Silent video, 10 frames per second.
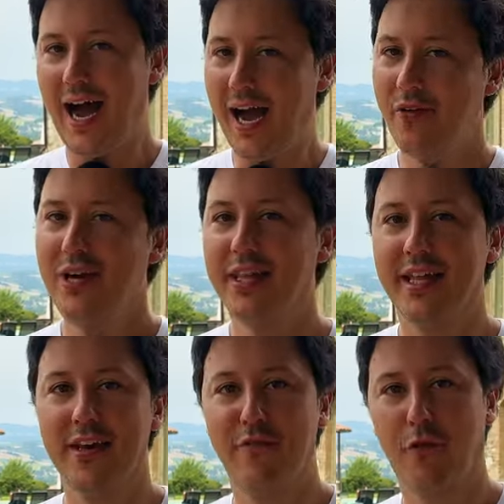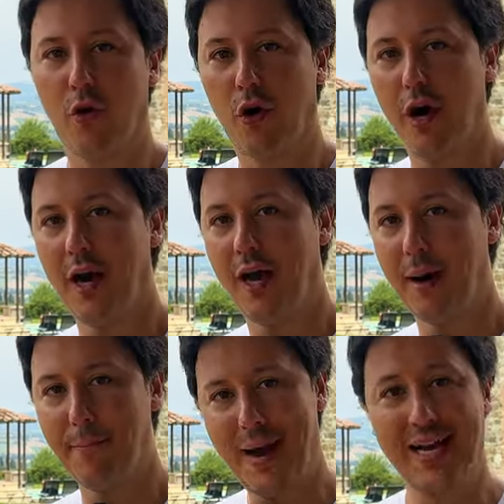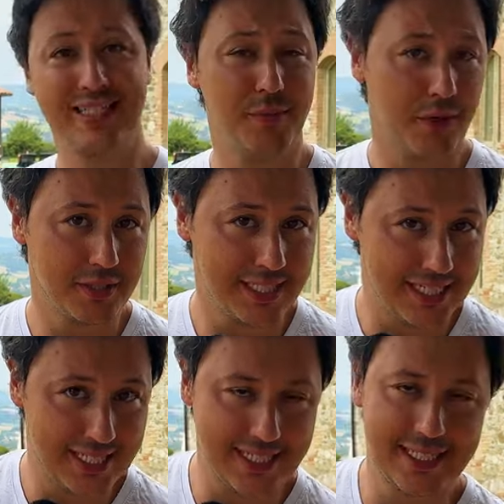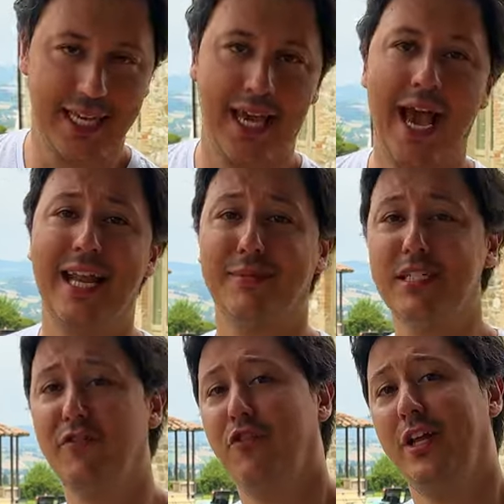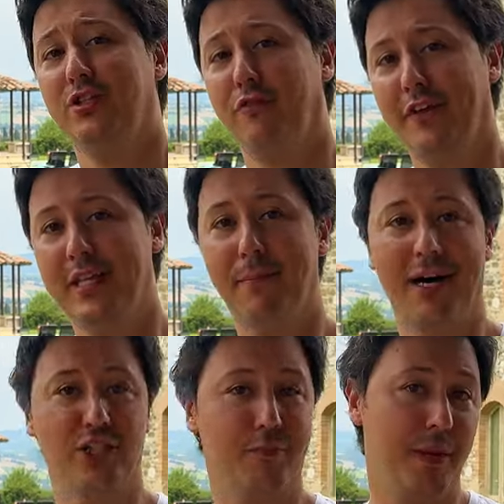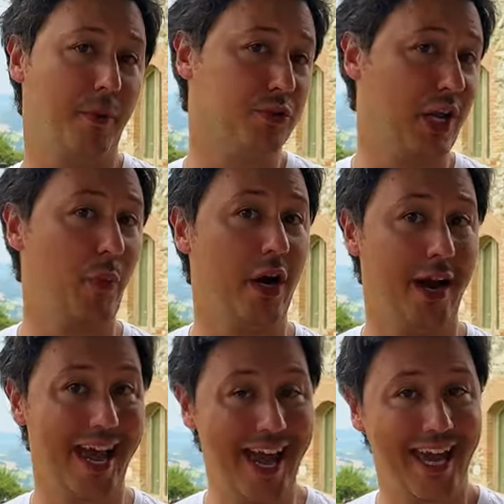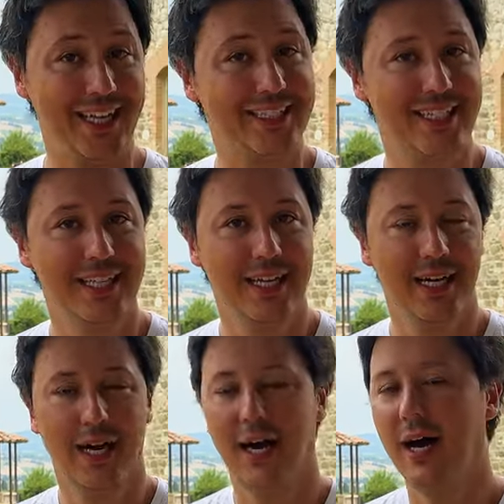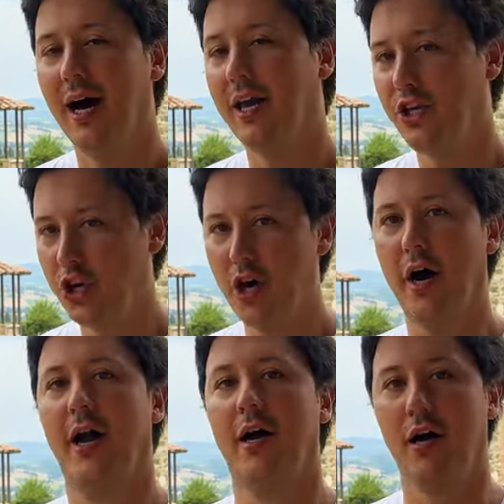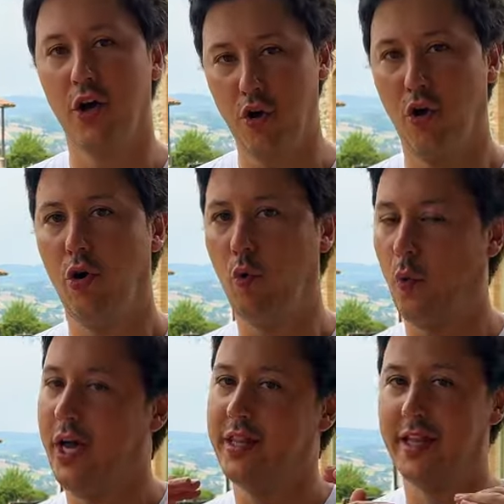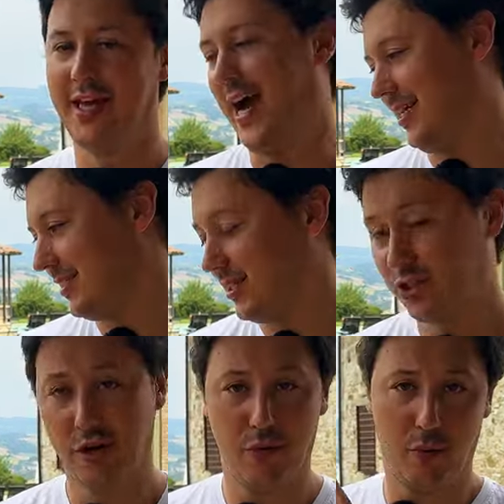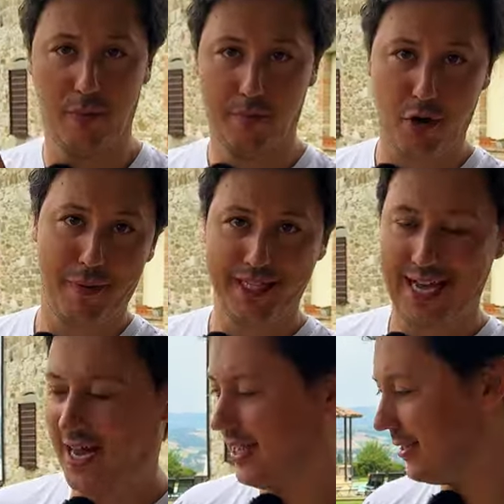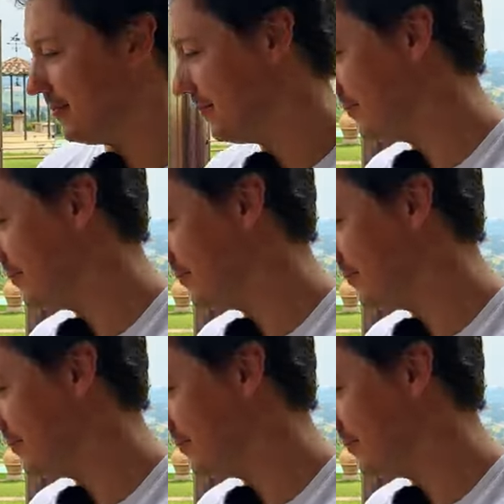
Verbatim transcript: I really think for maximum consistency, and especially if you need to feed a bunch of people, today we are eight, you gotta go with gas. So propane tank